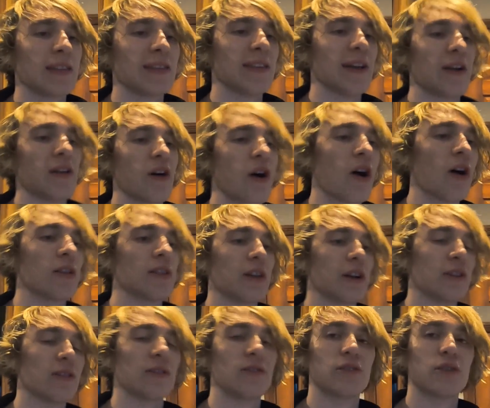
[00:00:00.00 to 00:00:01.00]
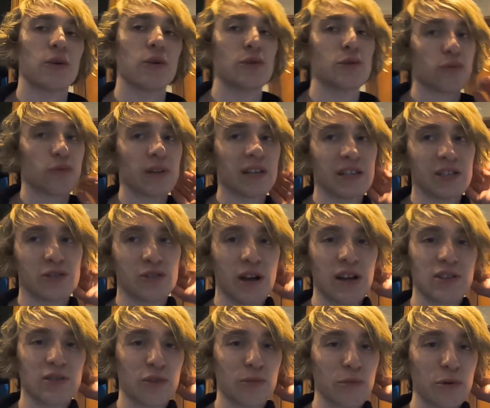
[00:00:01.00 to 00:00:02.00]
They're two really
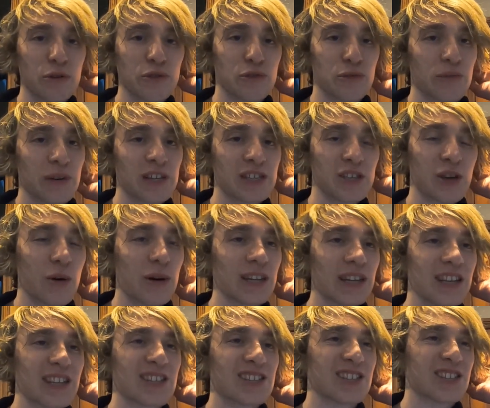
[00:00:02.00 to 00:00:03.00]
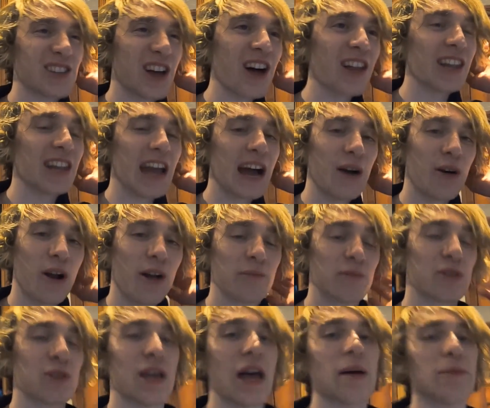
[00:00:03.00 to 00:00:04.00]
stressful moves for me, so I did a solid hour.
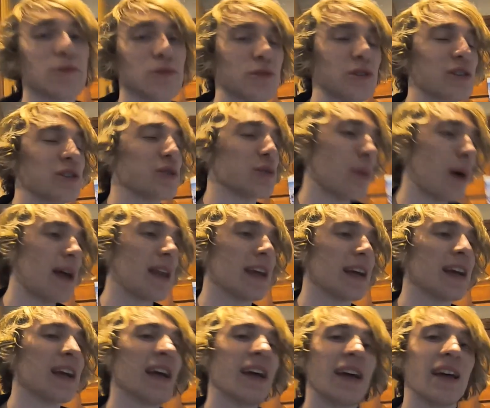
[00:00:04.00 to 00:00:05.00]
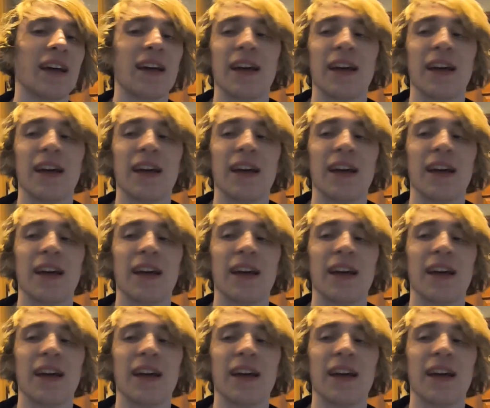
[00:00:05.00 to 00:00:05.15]
I'm absolutely sweating.